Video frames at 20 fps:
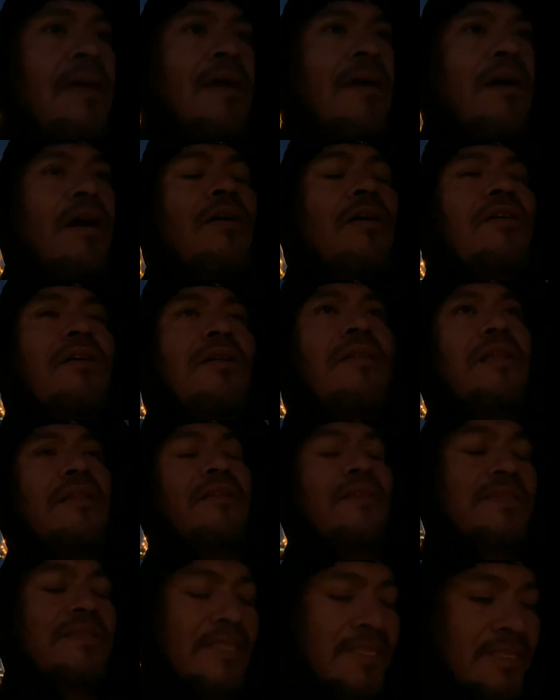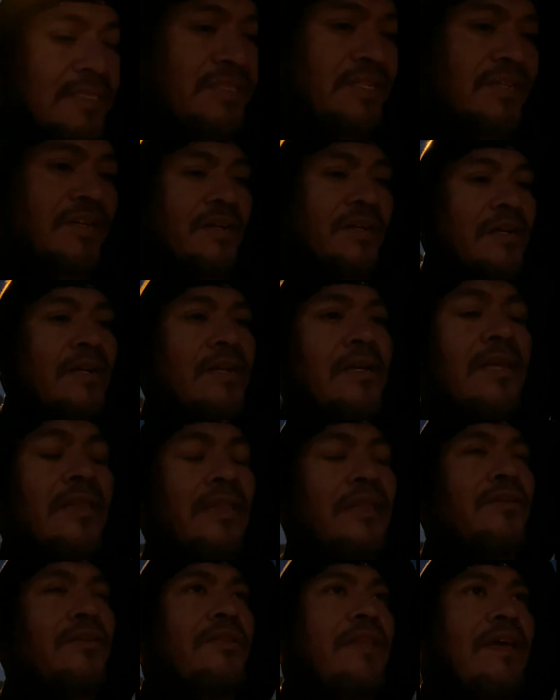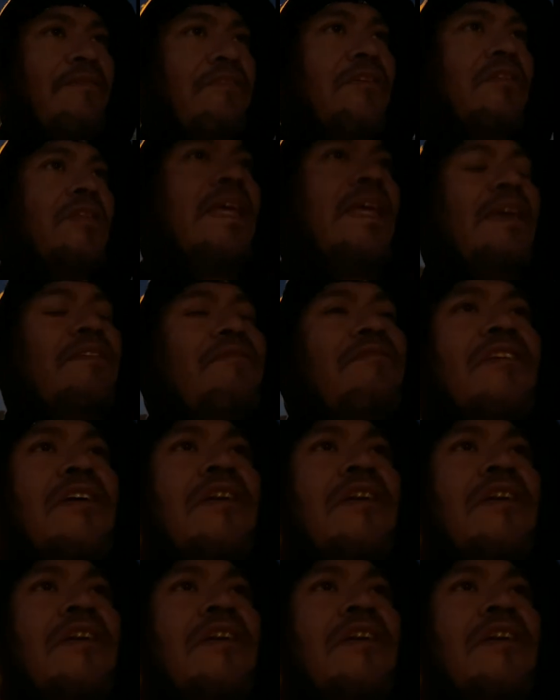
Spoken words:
uncle and sister and little nephew leave.